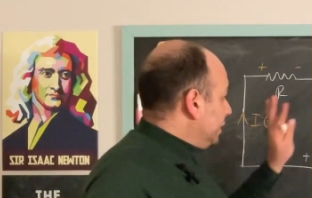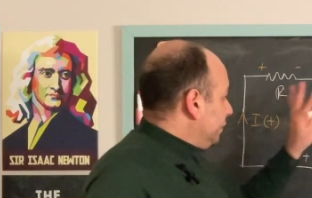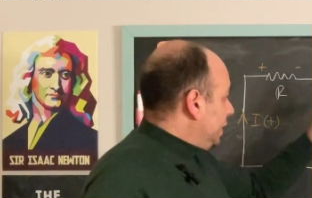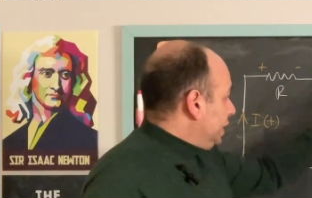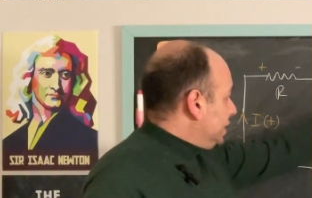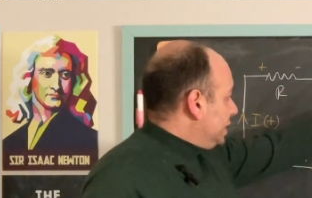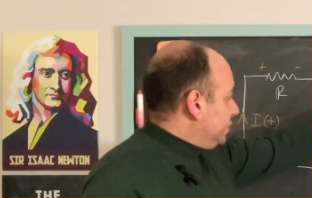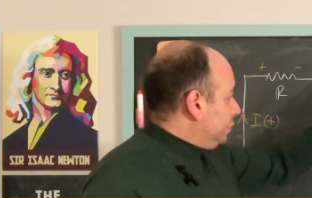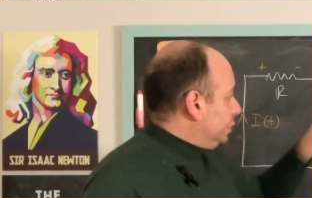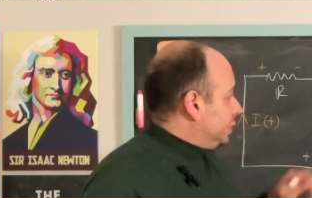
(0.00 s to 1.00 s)
Speaker 1: When it is
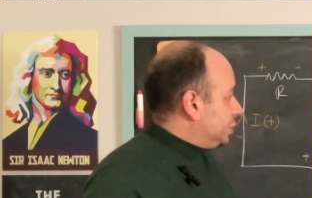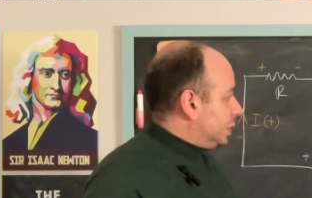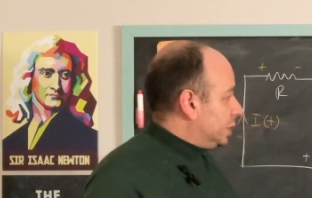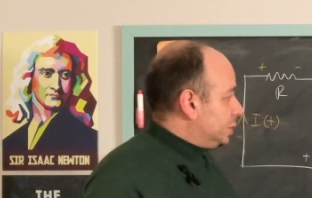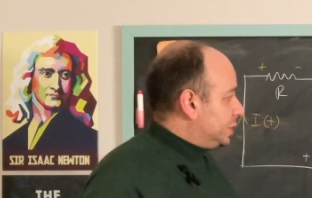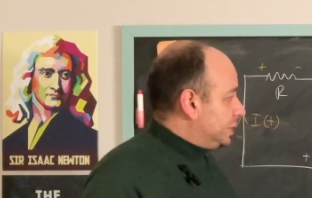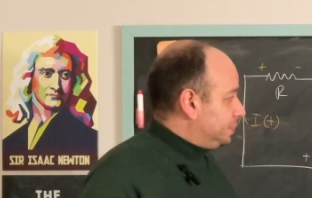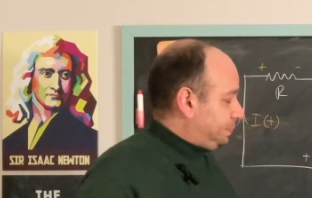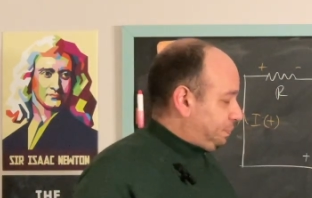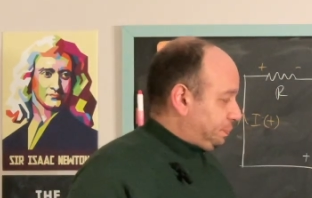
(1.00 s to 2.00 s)
fully charged,
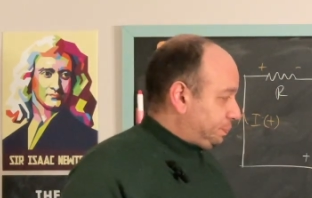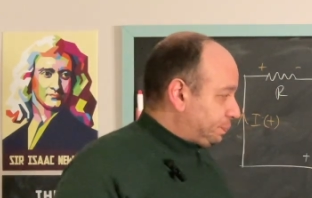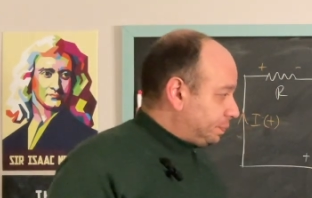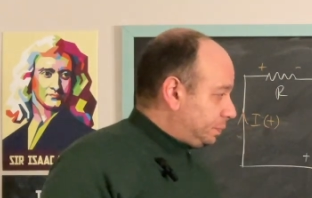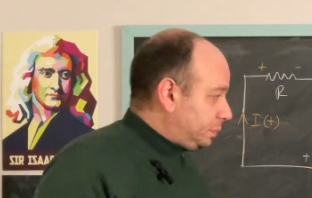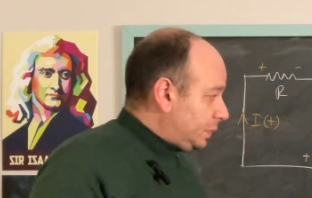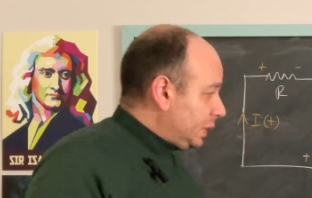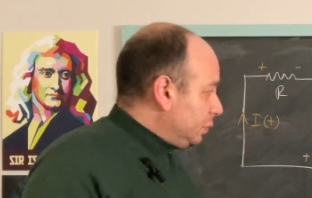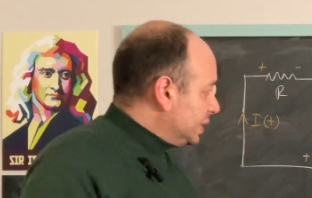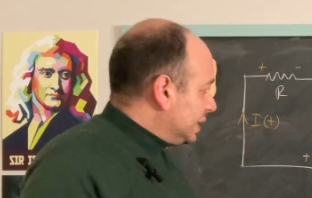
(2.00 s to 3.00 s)

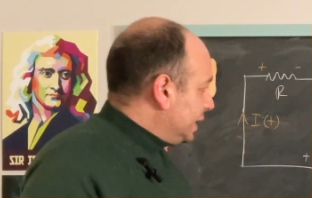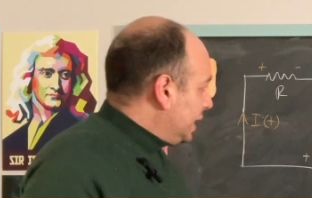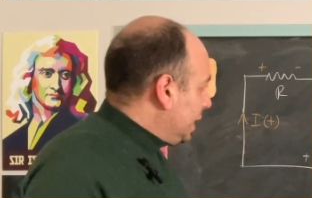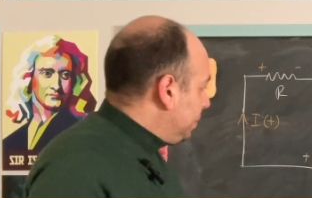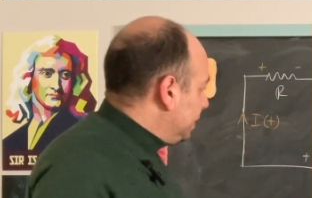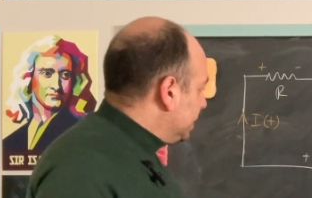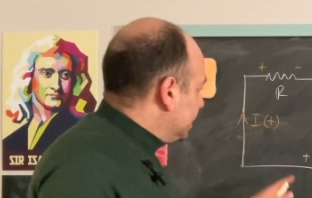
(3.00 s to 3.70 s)
what's going to happen is